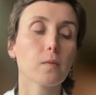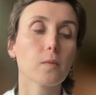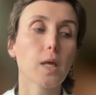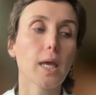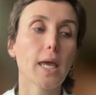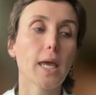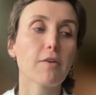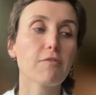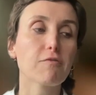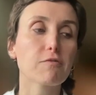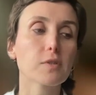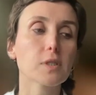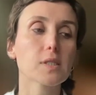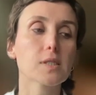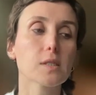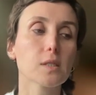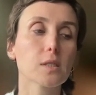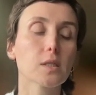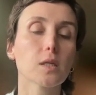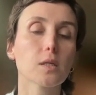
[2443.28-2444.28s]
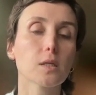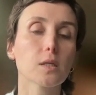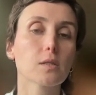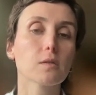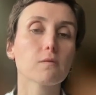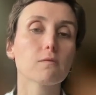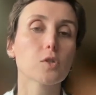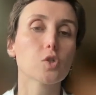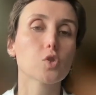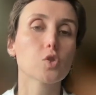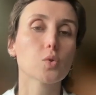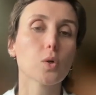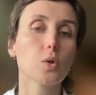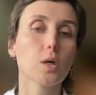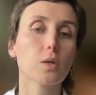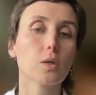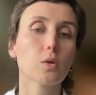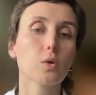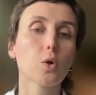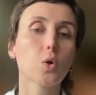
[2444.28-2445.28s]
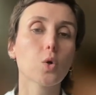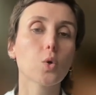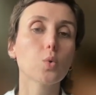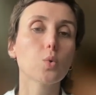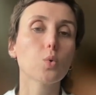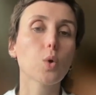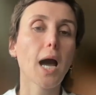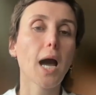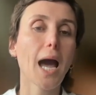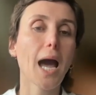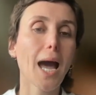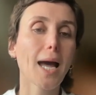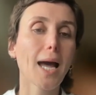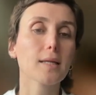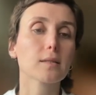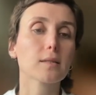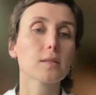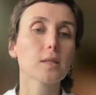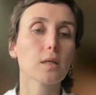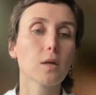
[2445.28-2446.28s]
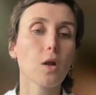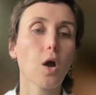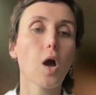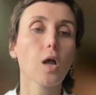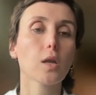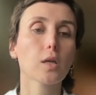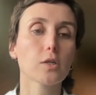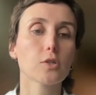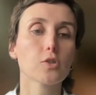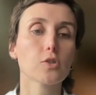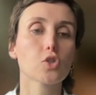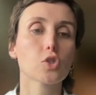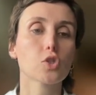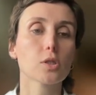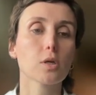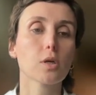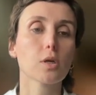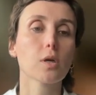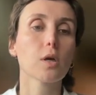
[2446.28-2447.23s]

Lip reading: every single individual who had the knowledge